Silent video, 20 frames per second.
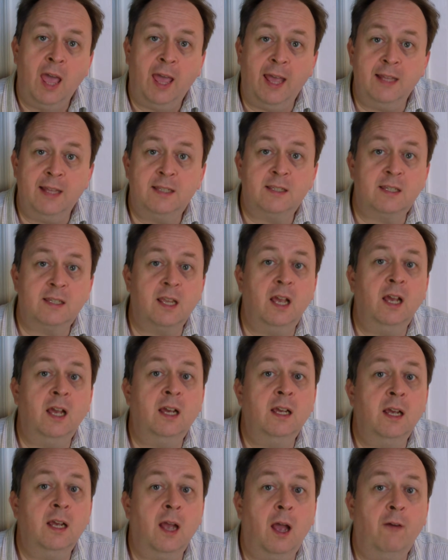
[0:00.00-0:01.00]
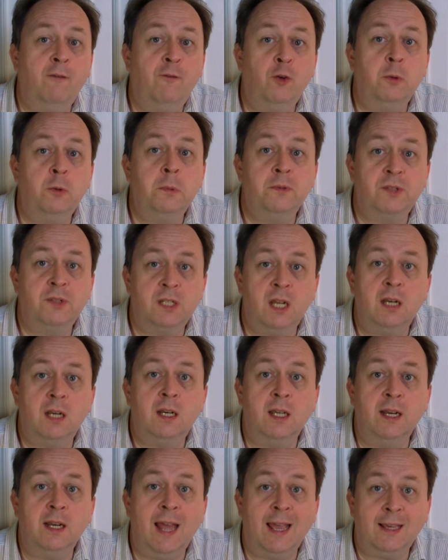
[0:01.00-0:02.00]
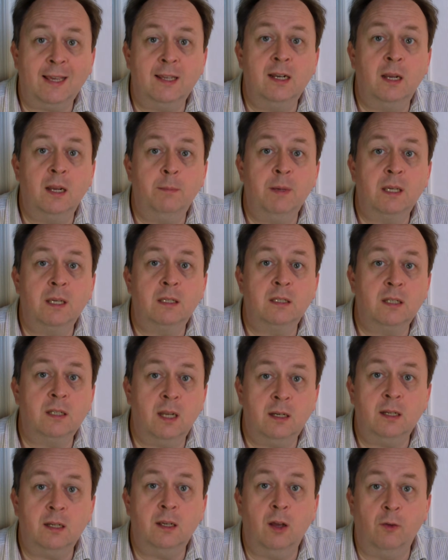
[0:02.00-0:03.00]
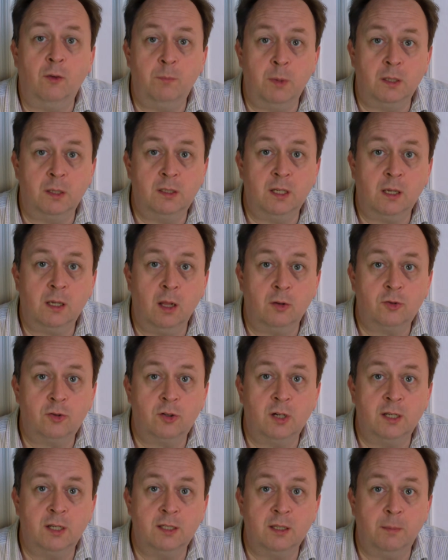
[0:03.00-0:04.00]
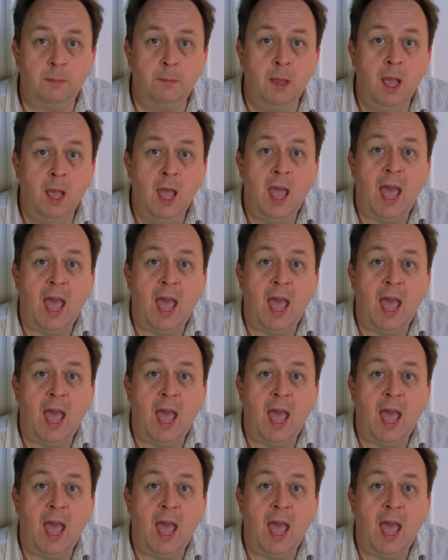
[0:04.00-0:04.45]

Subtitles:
It's a form of study, an academic study of multiculturalism,